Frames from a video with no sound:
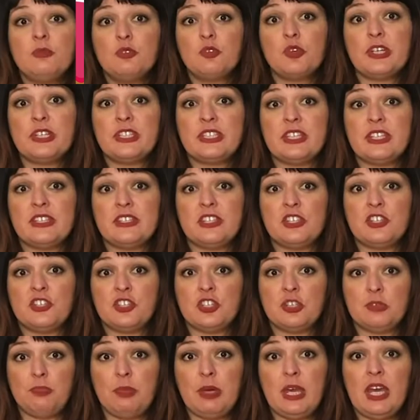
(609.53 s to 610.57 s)
Joy says they
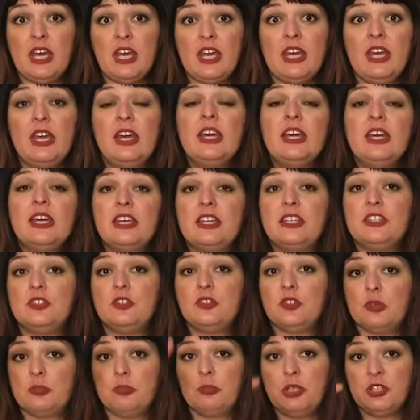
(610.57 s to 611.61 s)
should be is you
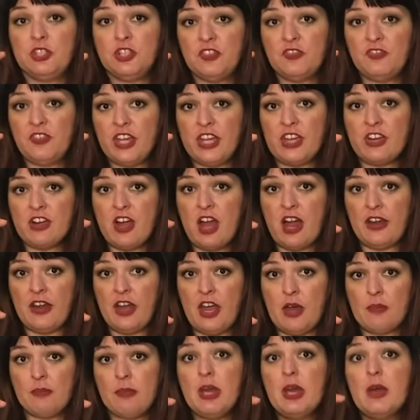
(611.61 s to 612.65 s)
can put your finger on
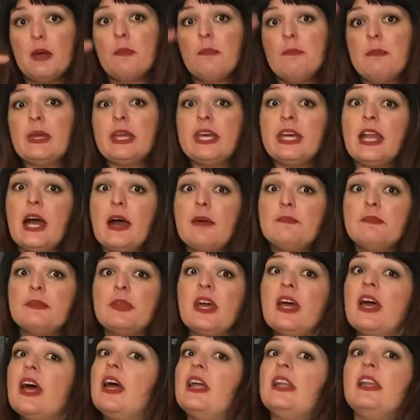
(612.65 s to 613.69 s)
them, pick it up,
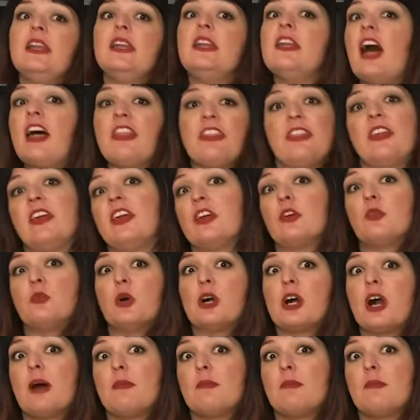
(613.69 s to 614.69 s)
and nothing will come